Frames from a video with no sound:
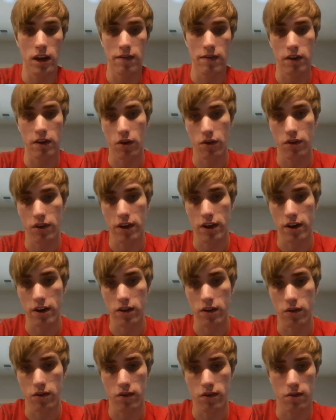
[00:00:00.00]
If it goes here,
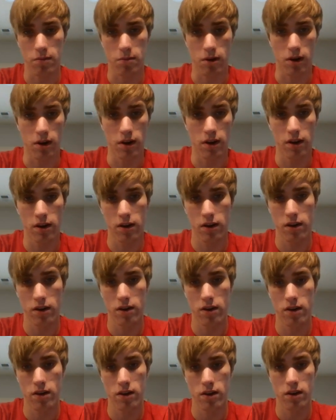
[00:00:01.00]
it loses a pawn.
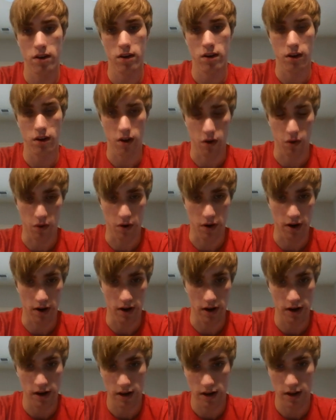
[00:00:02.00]

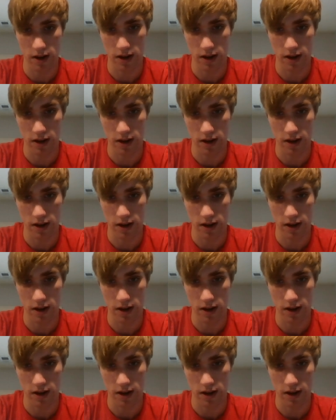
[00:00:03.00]
Or